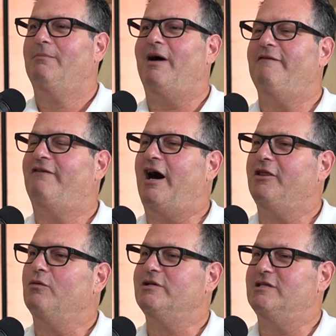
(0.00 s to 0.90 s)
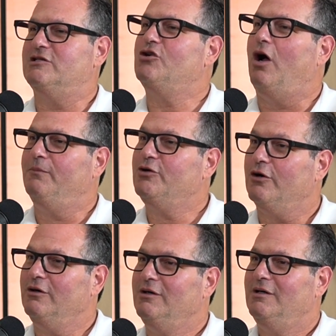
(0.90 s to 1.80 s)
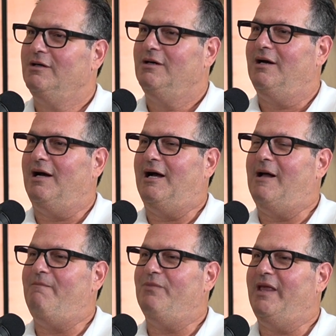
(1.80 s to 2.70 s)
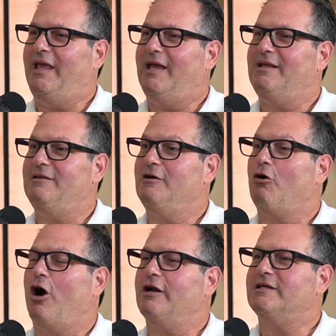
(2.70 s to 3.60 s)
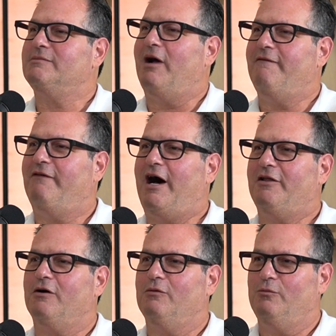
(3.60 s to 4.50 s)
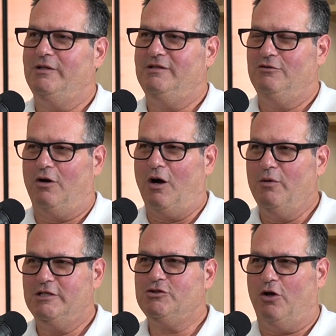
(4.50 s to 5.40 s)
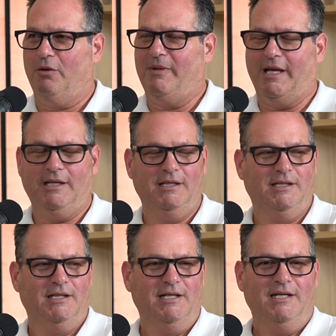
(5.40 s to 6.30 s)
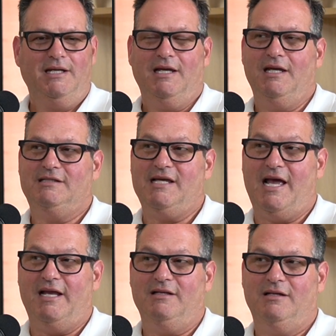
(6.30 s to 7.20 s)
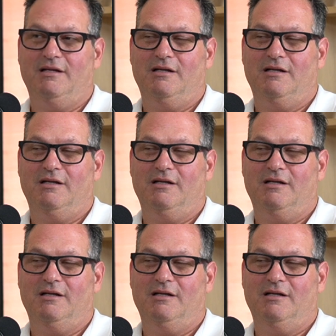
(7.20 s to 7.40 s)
My father was a sculptor, and they're artists. My father would always told me, he said,